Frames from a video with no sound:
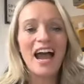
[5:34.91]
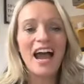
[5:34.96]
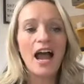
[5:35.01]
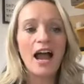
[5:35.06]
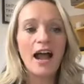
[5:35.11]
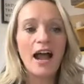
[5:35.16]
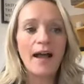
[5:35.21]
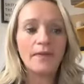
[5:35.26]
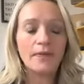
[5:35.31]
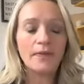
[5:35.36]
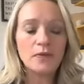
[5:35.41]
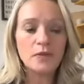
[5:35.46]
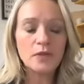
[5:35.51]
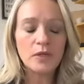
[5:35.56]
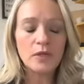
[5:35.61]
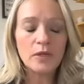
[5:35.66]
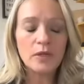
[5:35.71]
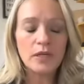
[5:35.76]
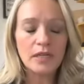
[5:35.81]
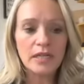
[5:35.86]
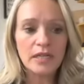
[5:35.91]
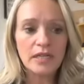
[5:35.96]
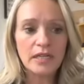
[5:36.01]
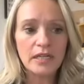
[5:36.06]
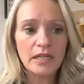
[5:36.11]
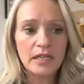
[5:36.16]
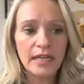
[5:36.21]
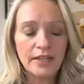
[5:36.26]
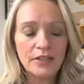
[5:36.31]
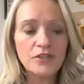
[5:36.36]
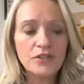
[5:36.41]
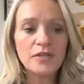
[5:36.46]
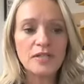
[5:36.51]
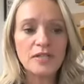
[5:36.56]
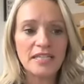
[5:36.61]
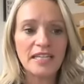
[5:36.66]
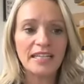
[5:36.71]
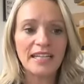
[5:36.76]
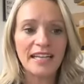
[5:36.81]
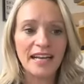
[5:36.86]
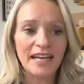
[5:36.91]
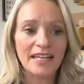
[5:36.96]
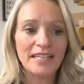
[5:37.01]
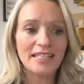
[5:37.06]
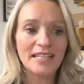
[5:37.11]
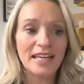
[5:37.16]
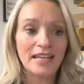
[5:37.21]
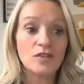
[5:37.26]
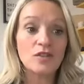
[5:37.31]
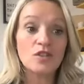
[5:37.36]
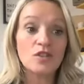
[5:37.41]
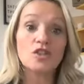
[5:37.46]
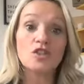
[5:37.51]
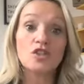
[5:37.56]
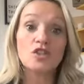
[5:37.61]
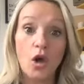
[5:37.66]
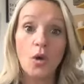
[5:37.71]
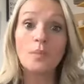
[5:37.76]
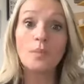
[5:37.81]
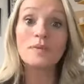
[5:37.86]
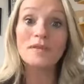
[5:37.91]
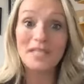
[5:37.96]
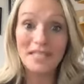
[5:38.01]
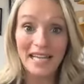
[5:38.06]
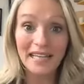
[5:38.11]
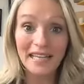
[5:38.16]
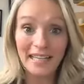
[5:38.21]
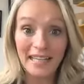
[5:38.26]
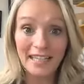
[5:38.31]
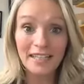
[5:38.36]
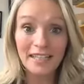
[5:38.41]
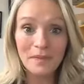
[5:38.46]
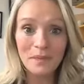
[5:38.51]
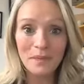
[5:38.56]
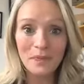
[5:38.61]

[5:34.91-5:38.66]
And interestingly, I said, stop selling